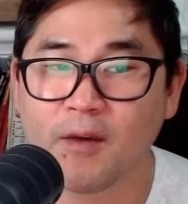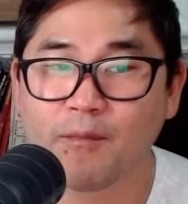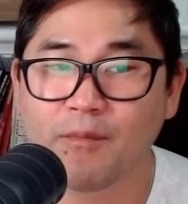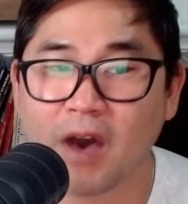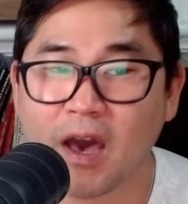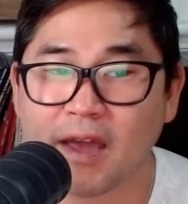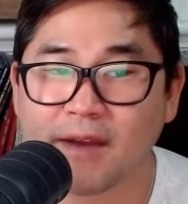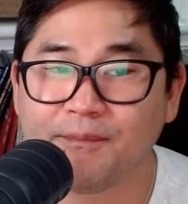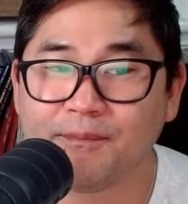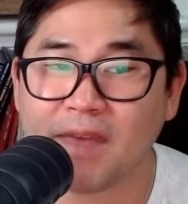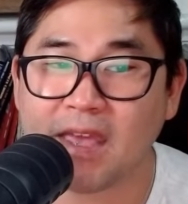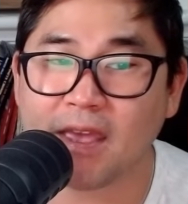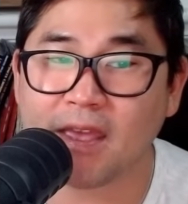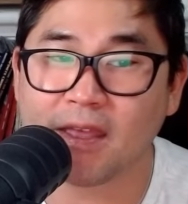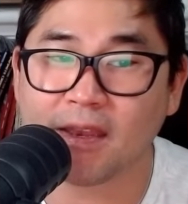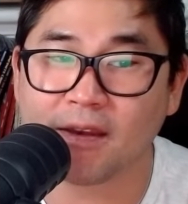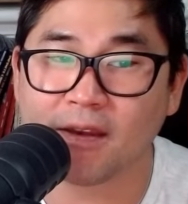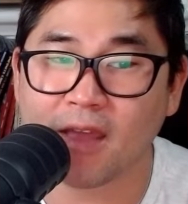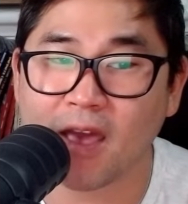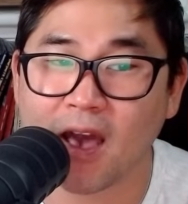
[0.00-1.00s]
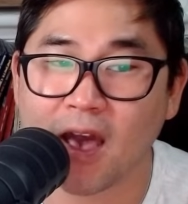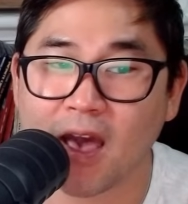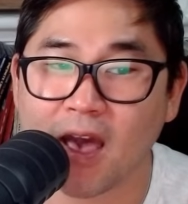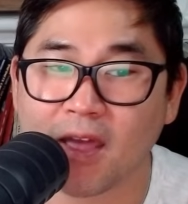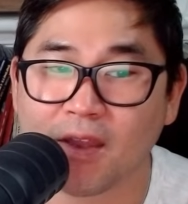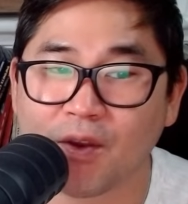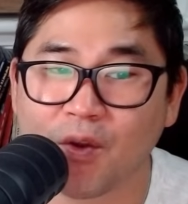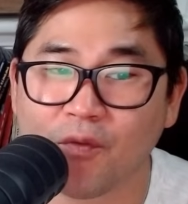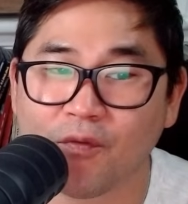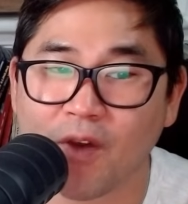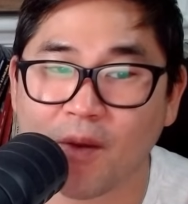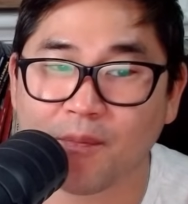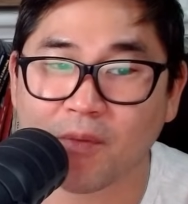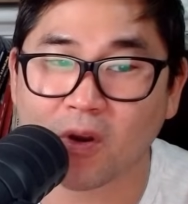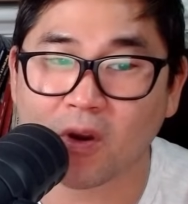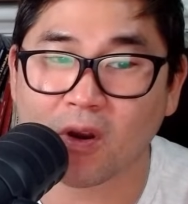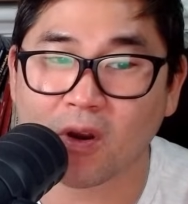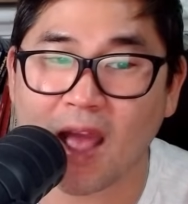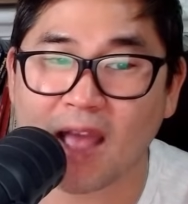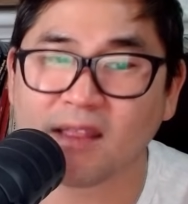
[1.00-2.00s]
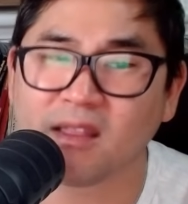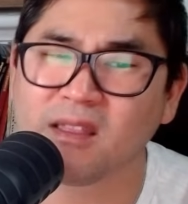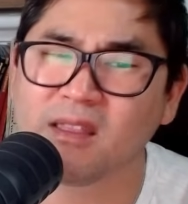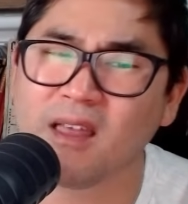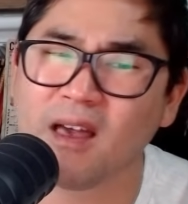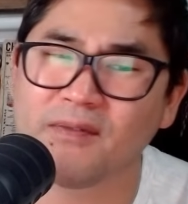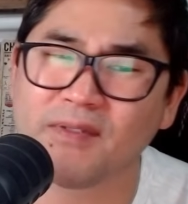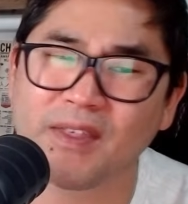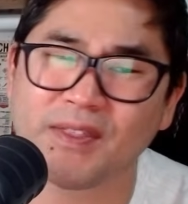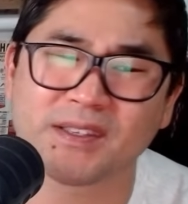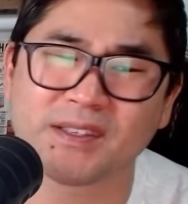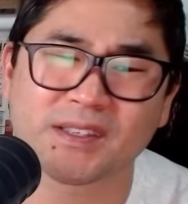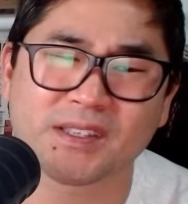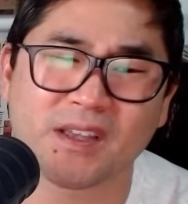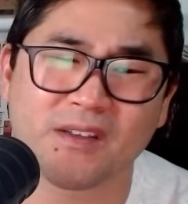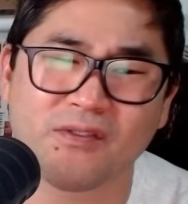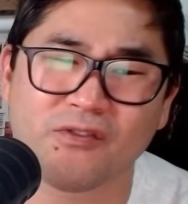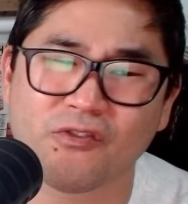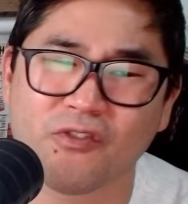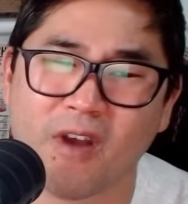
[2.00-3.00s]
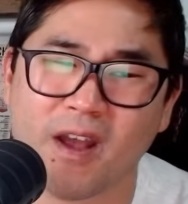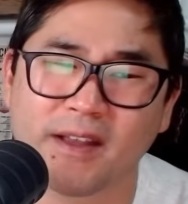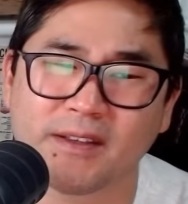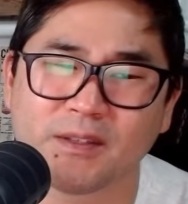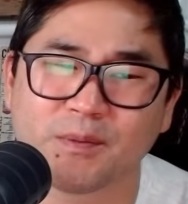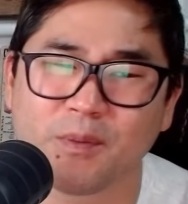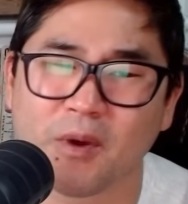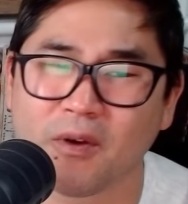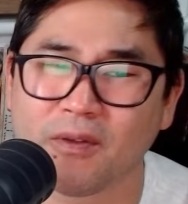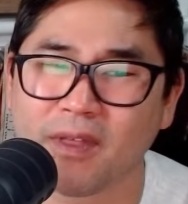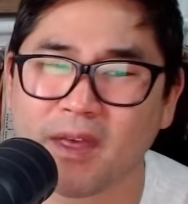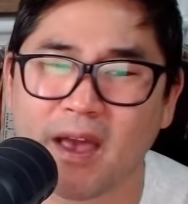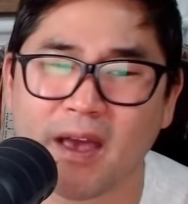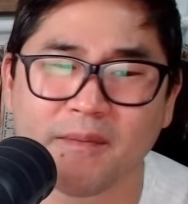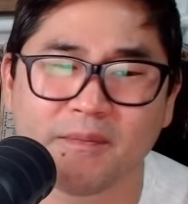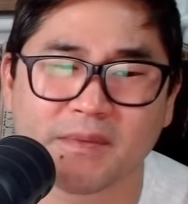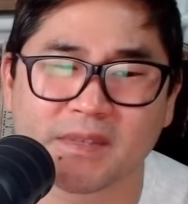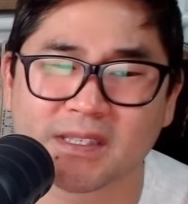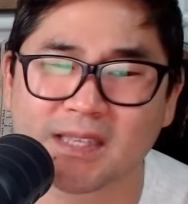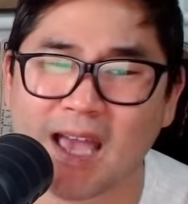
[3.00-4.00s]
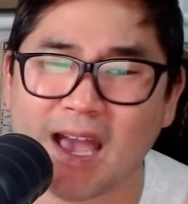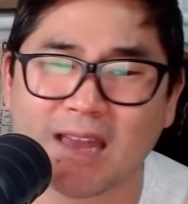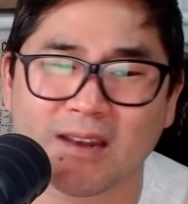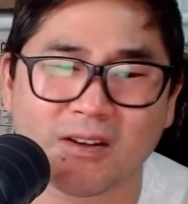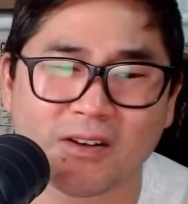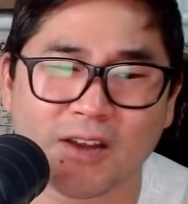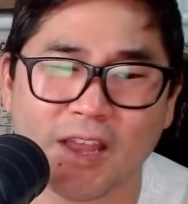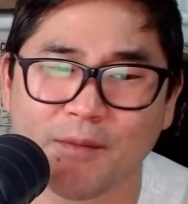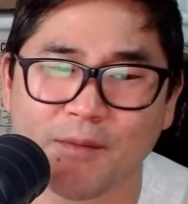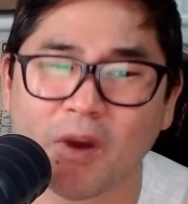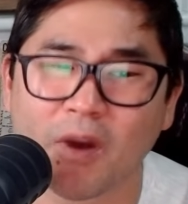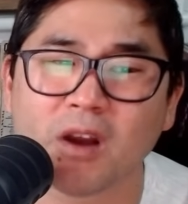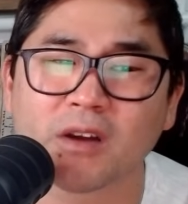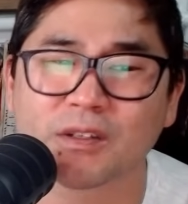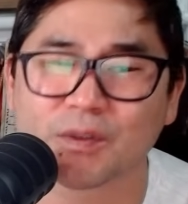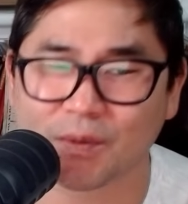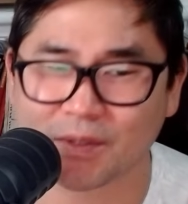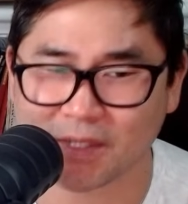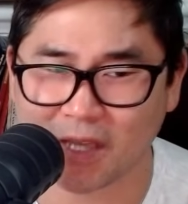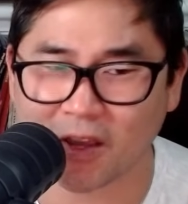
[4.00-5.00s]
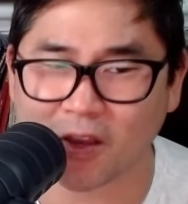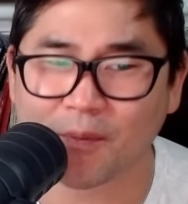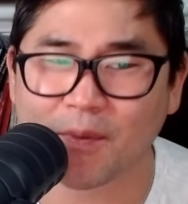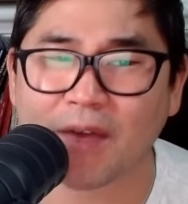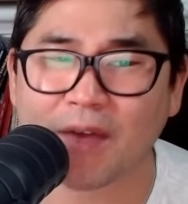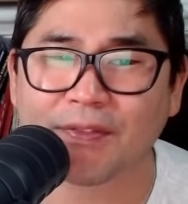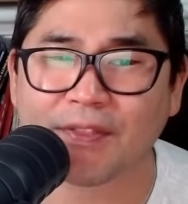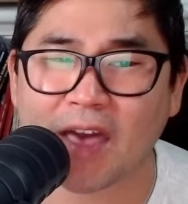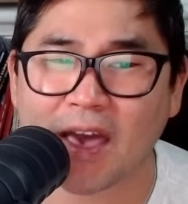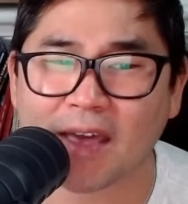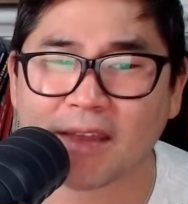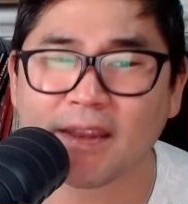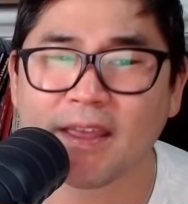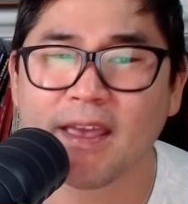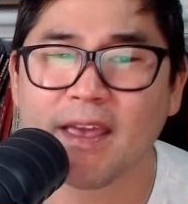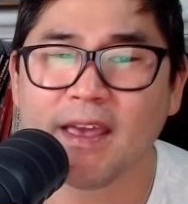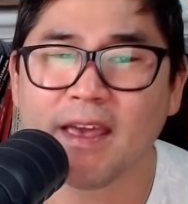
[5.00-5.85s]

But in November, I love that the sun trines both Saturn and Mars. We'll talk about that.